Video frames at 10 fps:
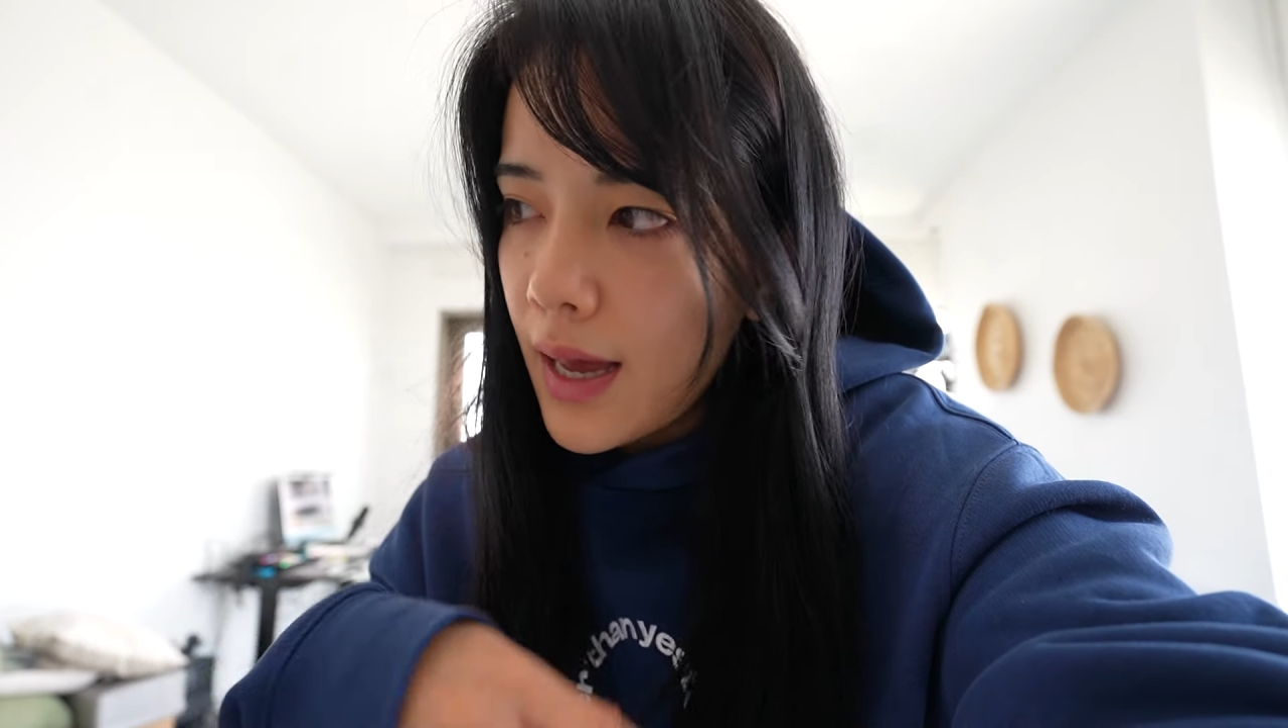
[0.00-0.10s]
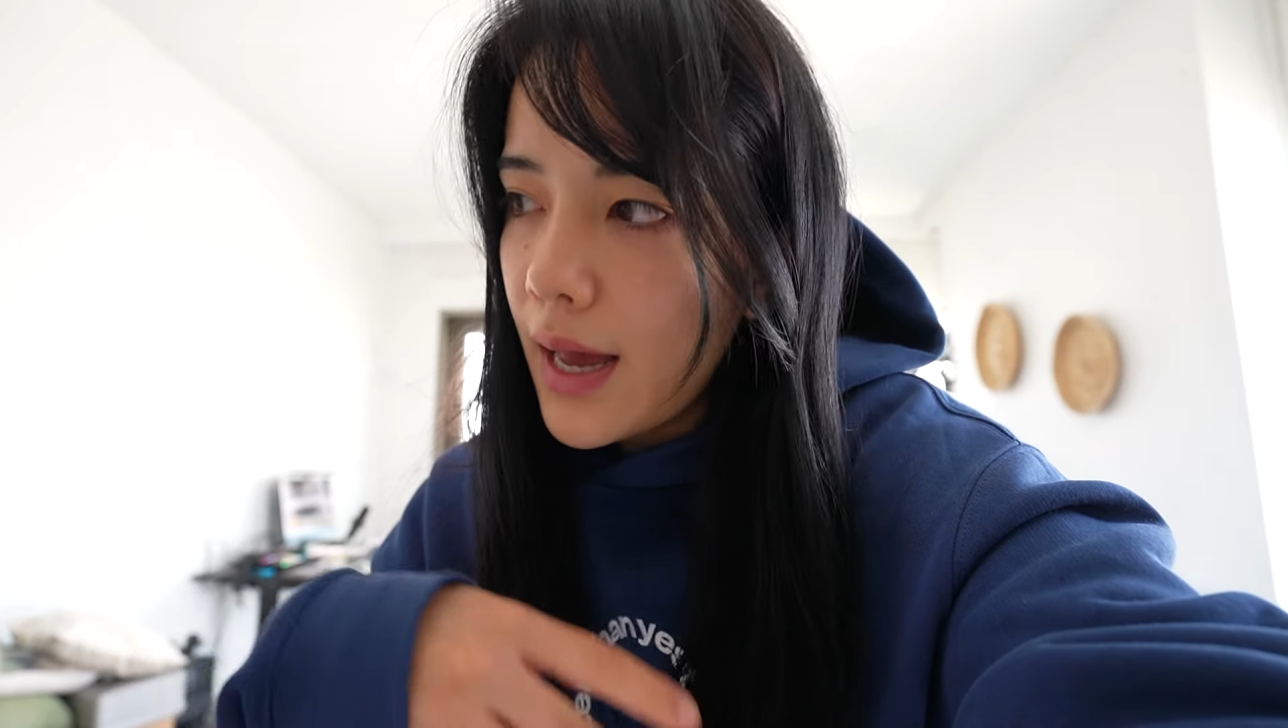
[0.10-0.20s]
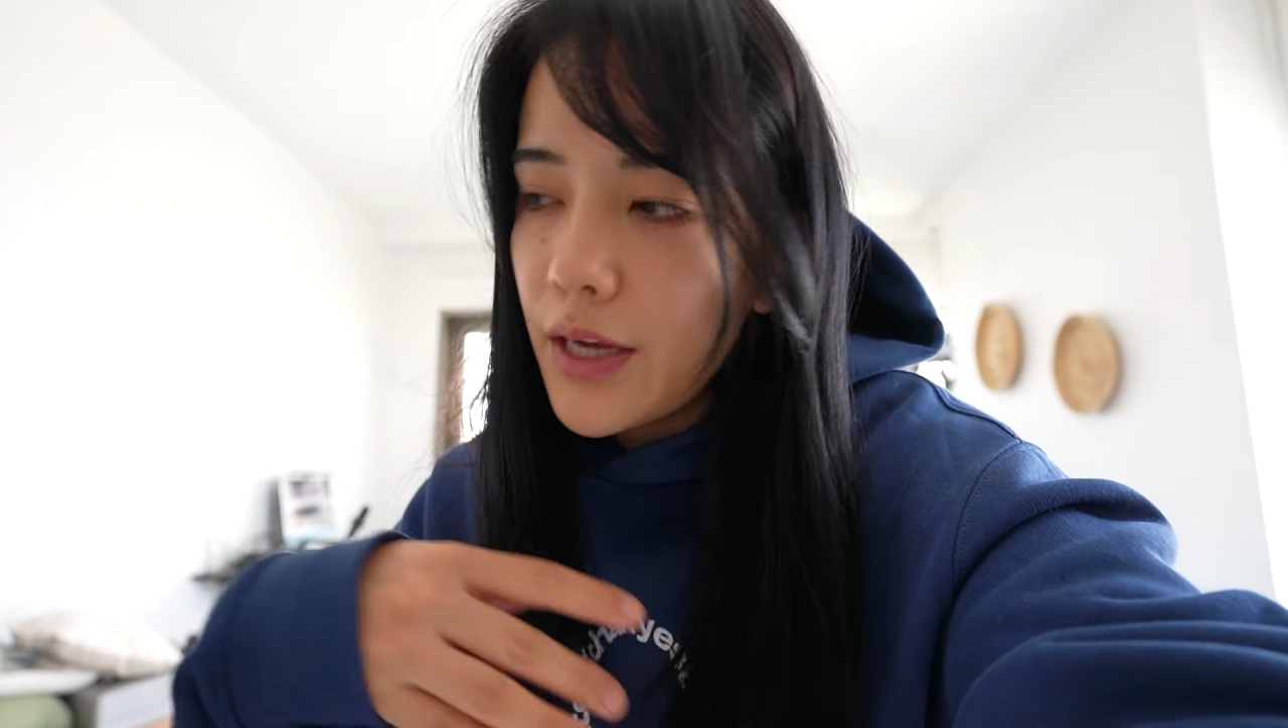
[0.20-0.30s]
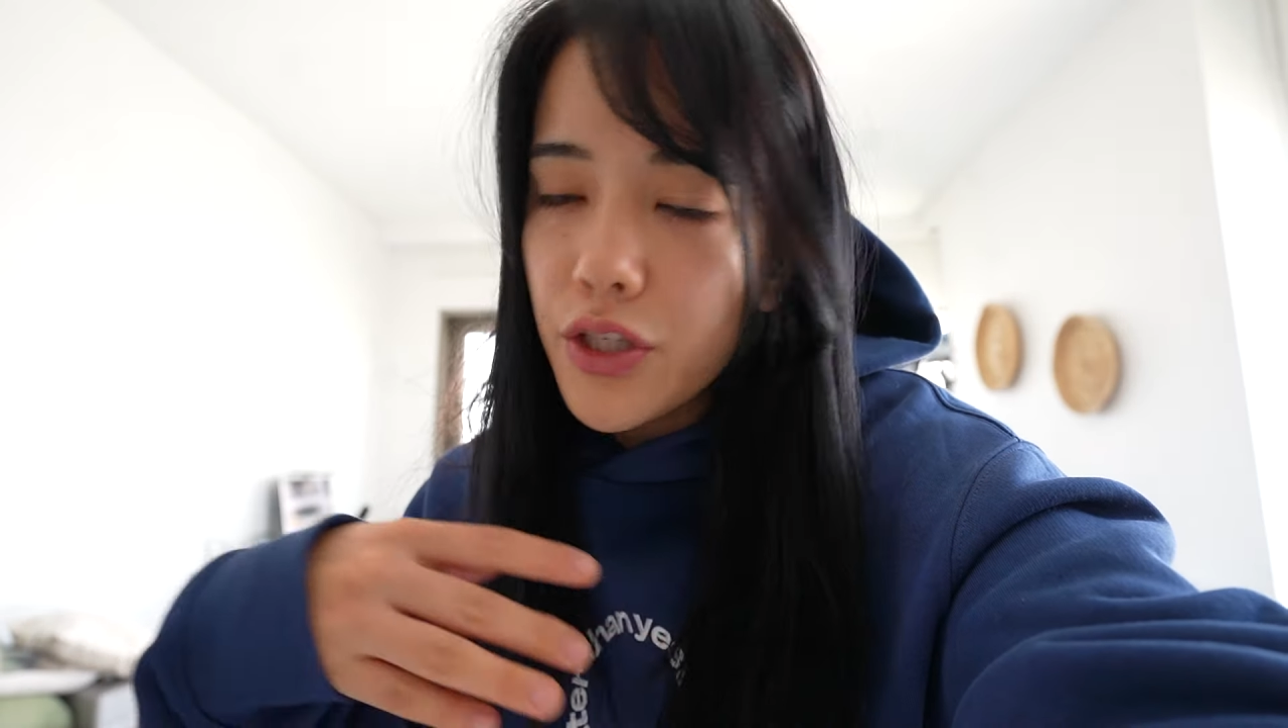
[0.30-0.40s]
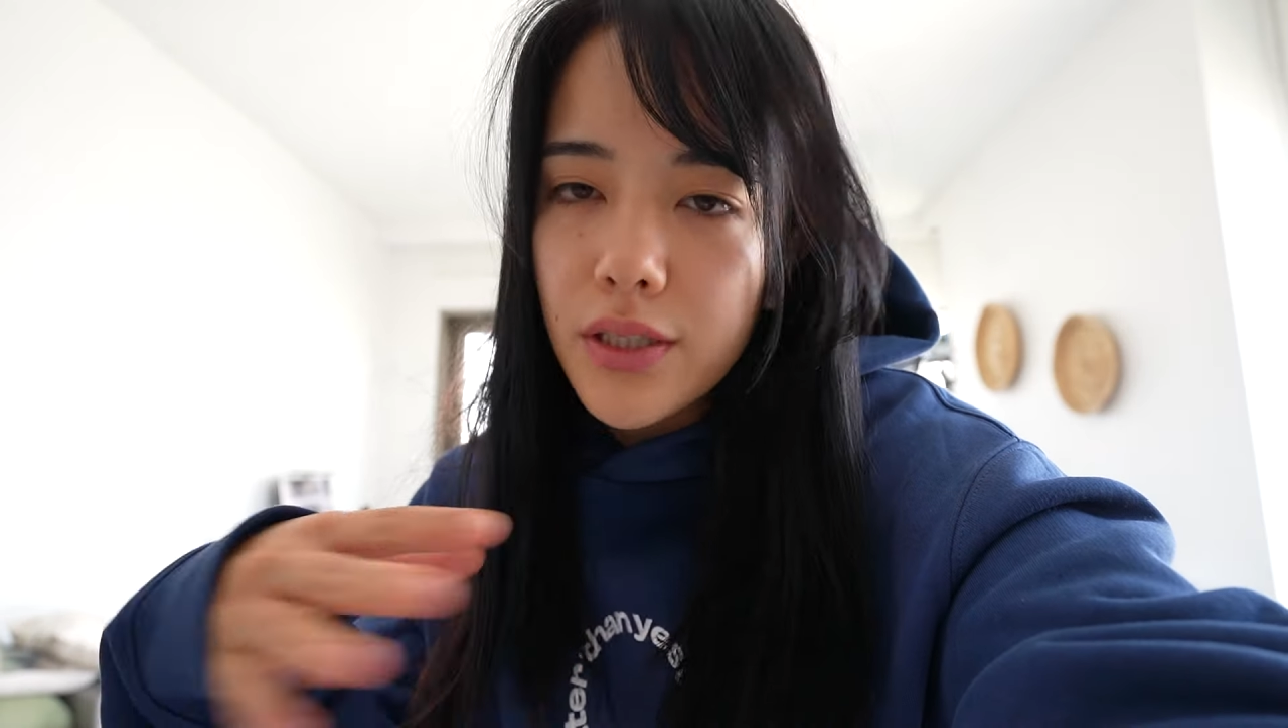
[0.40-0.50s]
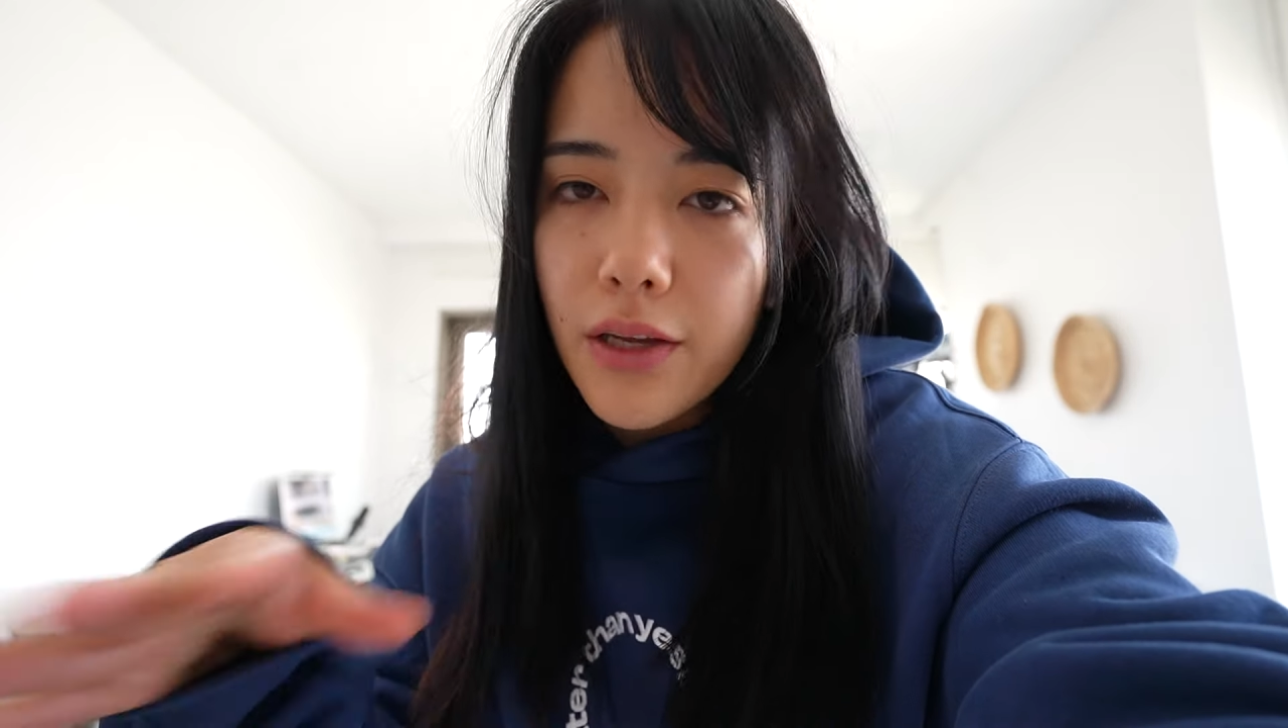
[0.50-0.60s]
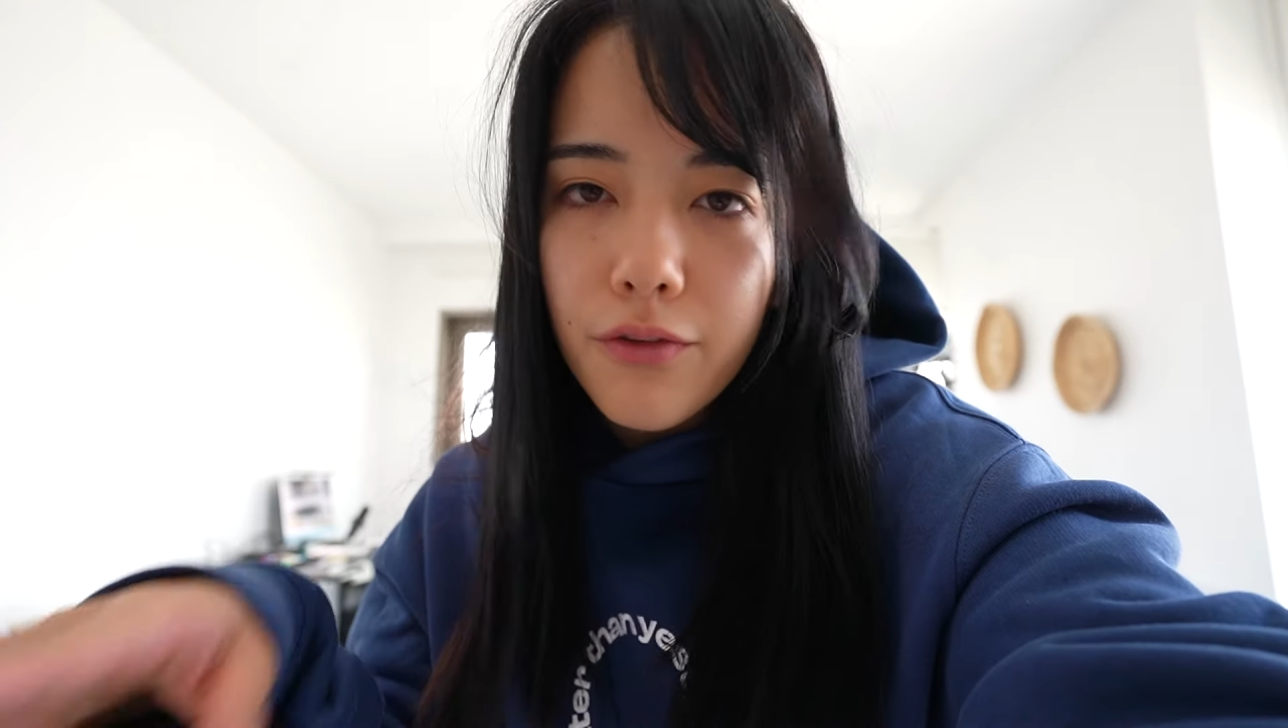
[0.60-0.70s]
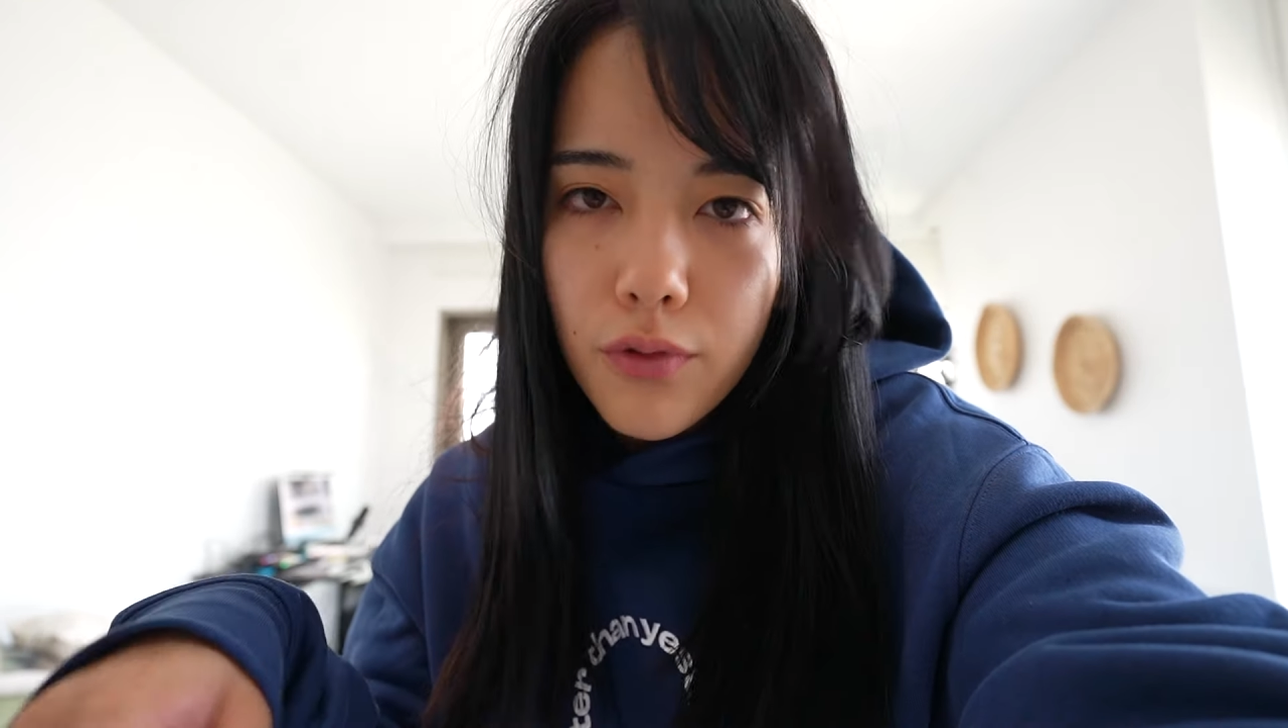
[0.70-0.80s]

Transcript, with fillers: and just like